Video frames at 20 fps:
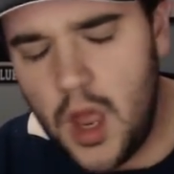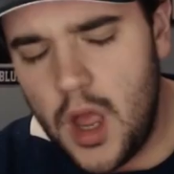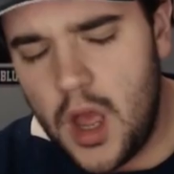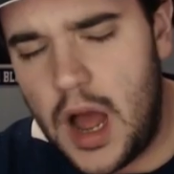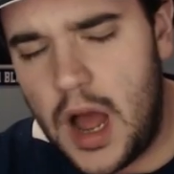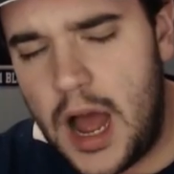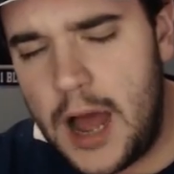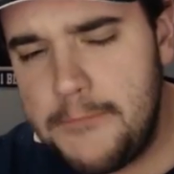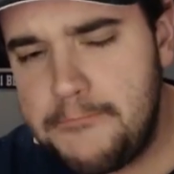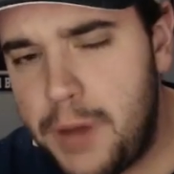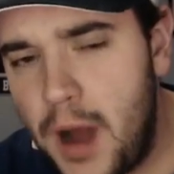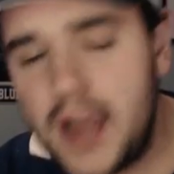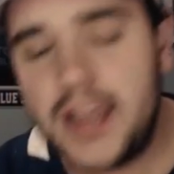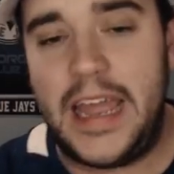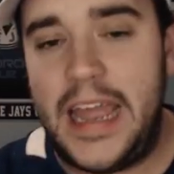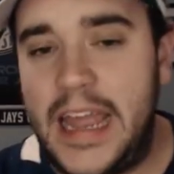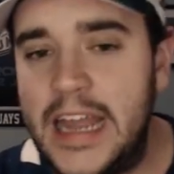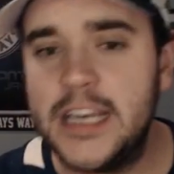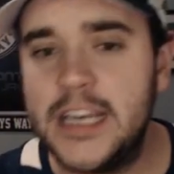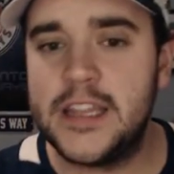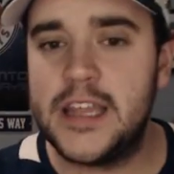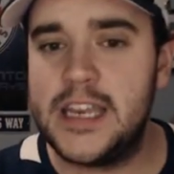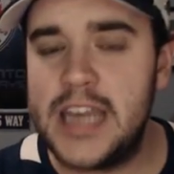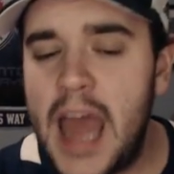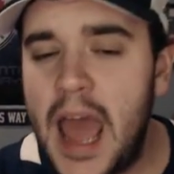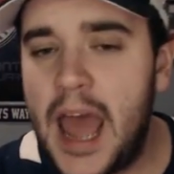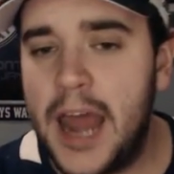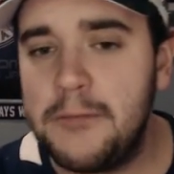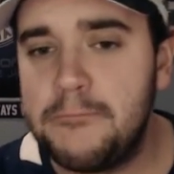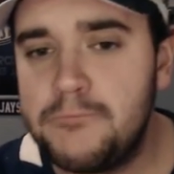uh, puck into the
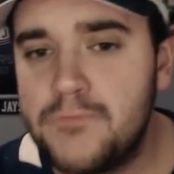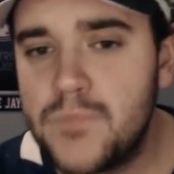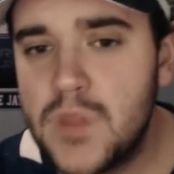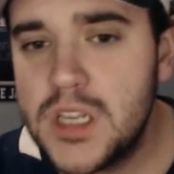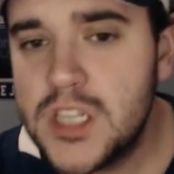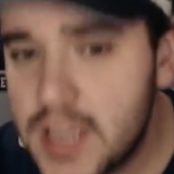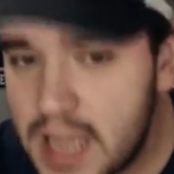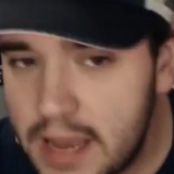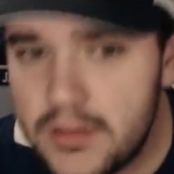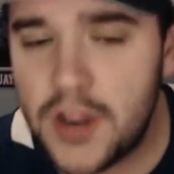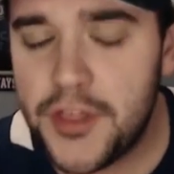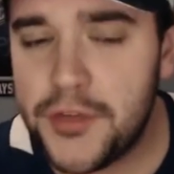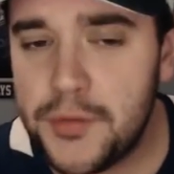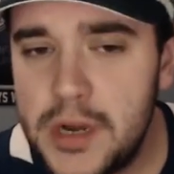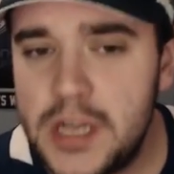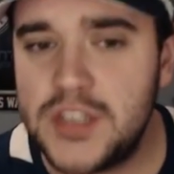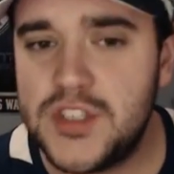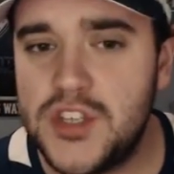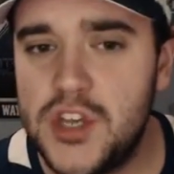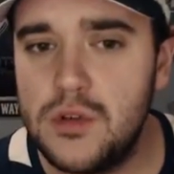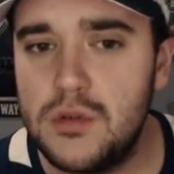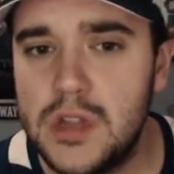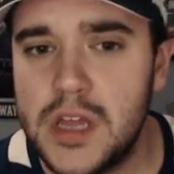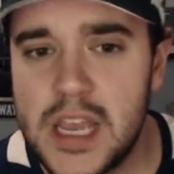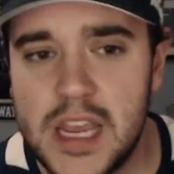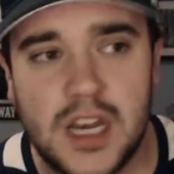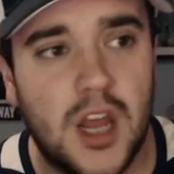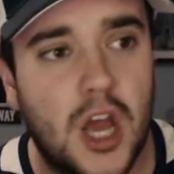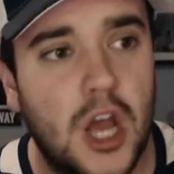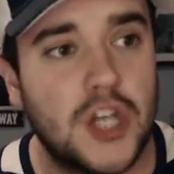net to give it a three two lead.